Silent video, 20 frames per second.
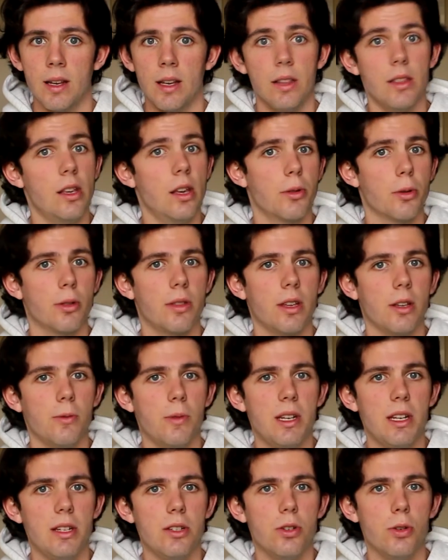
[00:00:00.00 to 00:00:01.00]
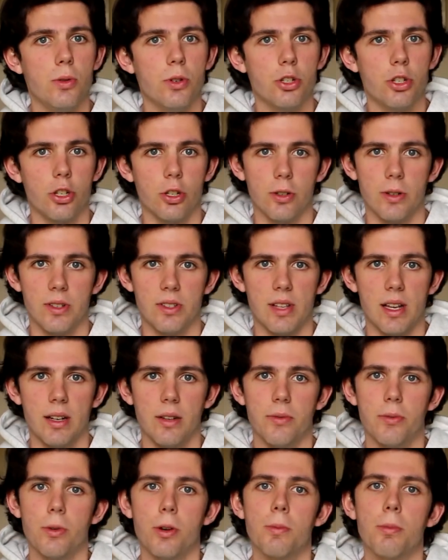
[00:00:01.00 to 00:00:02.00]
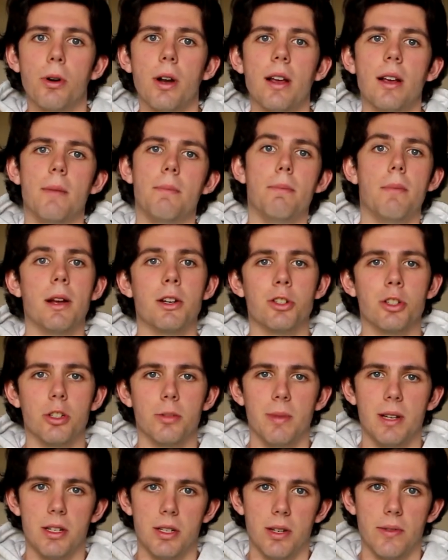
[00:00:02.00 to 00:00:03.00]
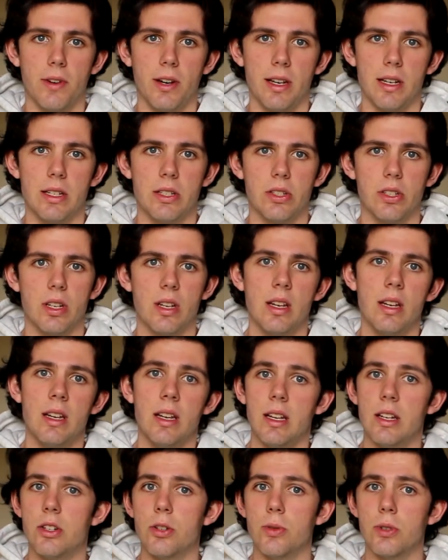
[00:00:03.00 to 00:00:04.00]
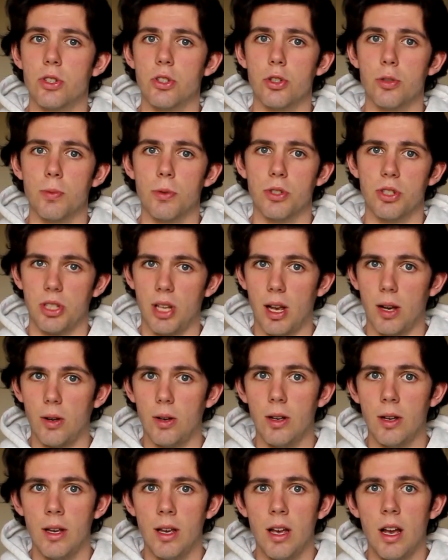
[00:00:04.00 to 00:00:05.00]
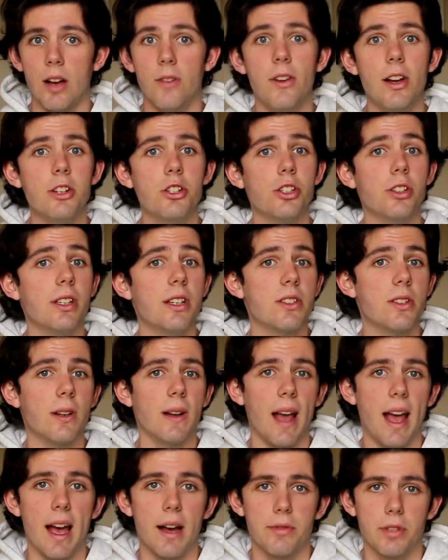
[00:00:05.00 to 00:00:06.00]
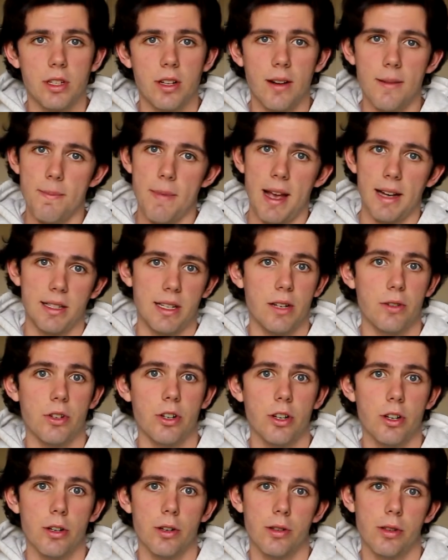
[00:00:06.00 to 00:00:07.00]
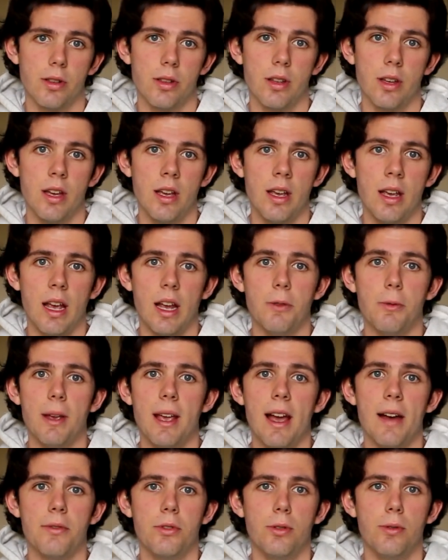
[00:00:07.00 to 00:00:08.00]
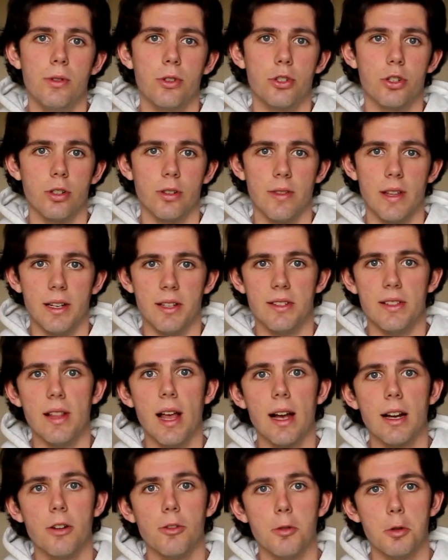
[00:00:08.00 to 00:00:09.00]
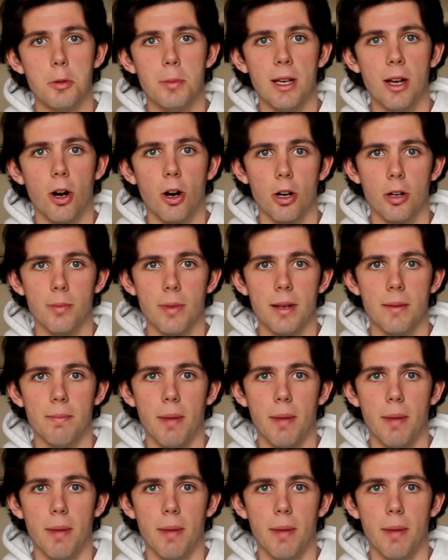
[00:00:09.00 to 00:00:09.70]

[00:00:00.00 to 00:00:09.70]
The other thing we need to ensure is that if we're putting a measurement device into a supercell, eventually it's going to have to come back down to Earth, and we have to ensure that it's not going to be harming